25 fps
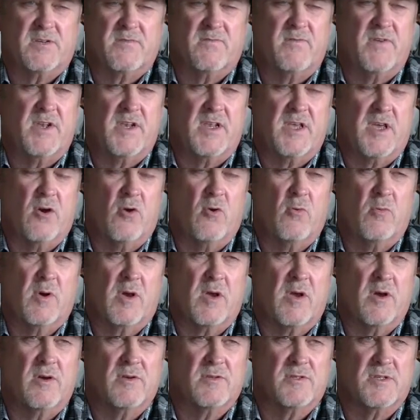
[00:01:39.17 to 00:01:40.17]
video
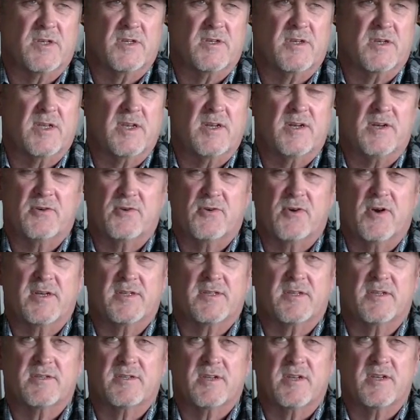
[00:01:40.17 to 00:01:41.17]
because it
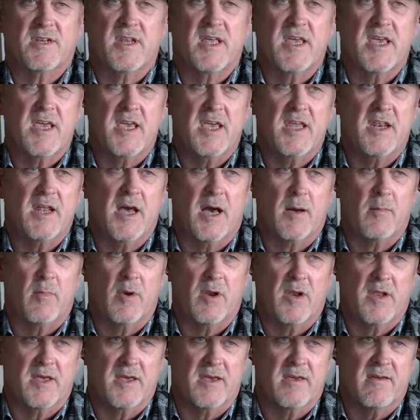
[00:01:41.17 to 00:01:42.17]
addresses a need, I
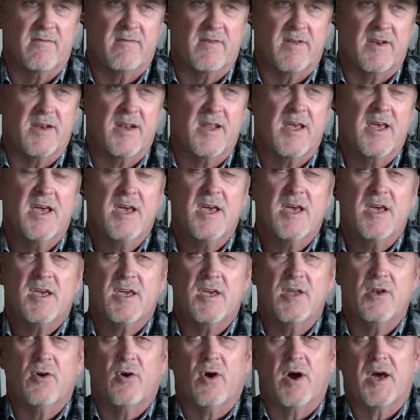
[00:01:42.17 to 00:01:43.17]
believe. And
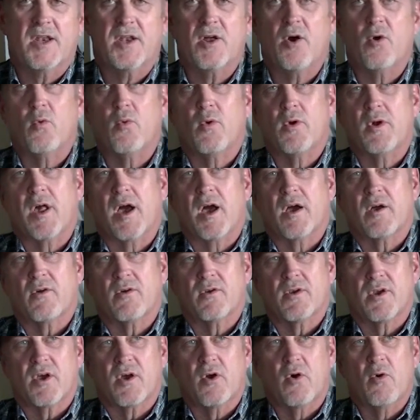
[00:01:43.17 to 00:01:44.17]
you know, I know we're not
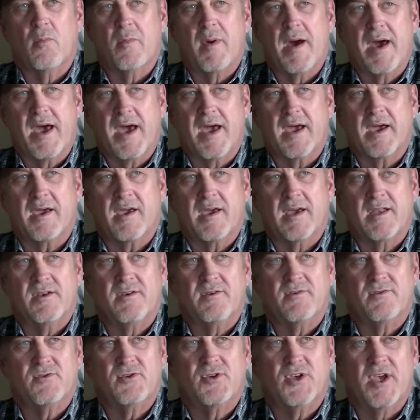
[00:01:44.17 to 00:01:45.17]
going to go back
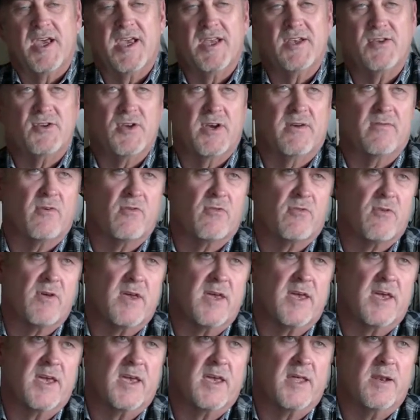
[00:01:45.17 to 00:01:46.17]
and change
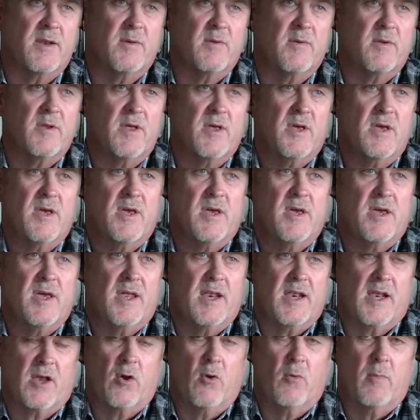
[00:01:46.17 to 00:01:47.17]
everything
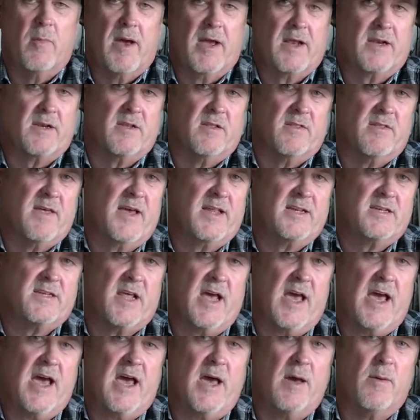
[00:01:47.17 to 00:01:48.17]
and go back to that
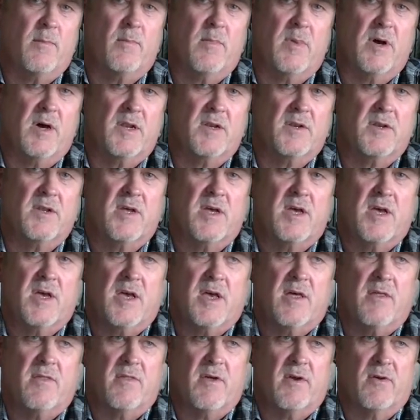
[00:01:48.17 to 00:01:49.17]
time, but
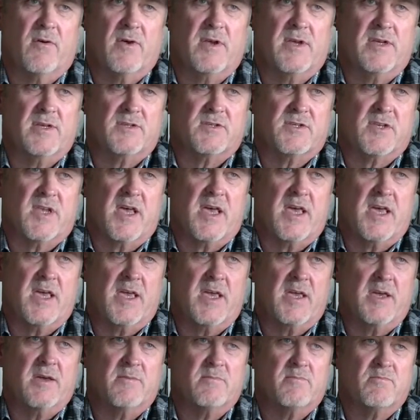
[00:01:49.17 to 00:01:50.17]
there's
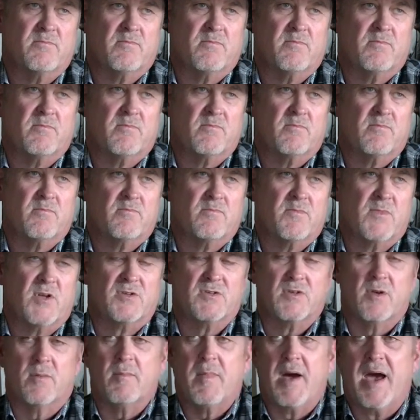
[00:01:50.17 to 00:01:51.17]
a
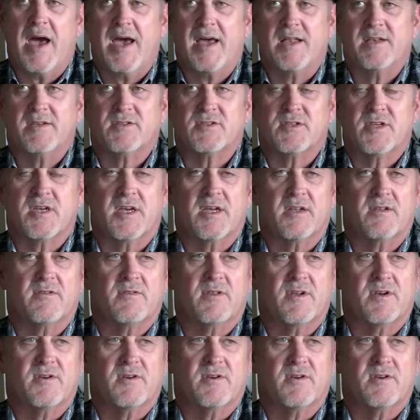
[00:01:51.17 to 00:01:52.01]
mindset,